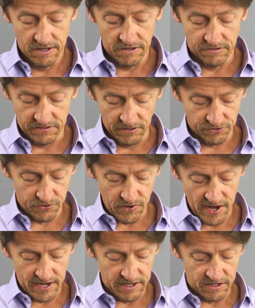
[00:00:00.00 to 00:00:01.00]
The seal's
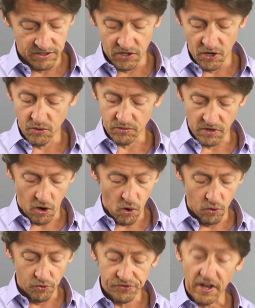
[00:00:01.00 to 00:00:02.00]
great. No
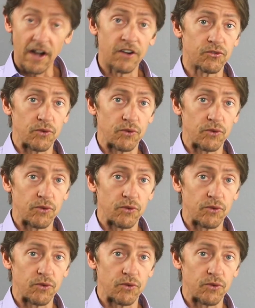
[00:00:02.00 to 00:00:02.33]
holes, tears,